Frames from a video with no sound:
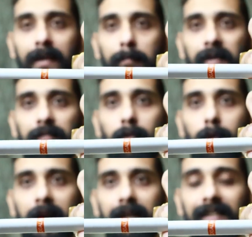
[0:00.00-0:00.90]
number
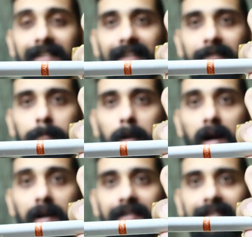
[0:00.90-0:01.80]
four, another Elf
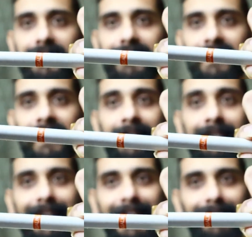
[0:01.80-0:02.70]
Bar, this is
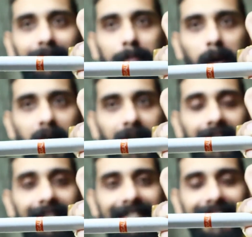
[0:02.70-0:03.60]
Elf
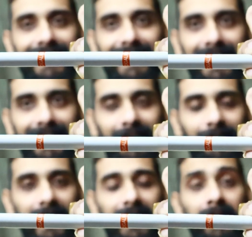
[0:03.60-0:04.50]
Bar Sigalike, all
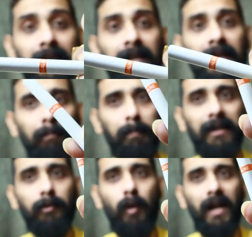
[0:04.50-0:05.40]
right?
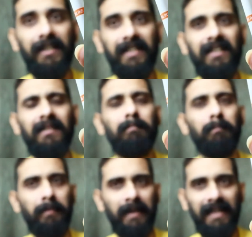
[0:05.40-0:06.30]
Build quality,
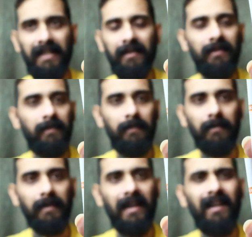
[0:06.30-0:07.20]
brilliant,
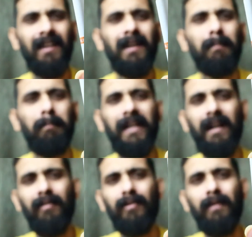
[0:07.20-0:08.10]
okay? Made
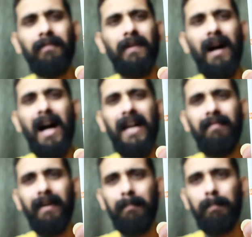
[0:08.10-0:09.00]
out of high
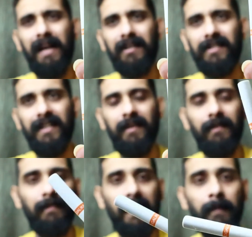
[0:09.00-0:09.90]
grade plastic,
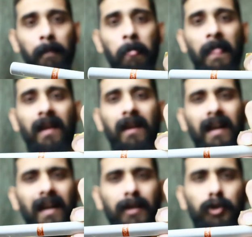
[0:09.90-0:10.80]
all right?
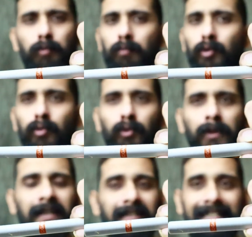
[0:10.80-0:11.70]

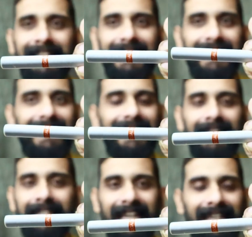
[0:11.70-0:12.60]
Smooth, sleek,
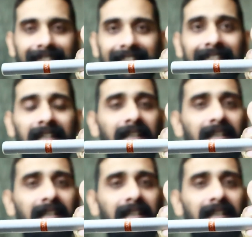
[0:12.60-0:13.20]
sexy.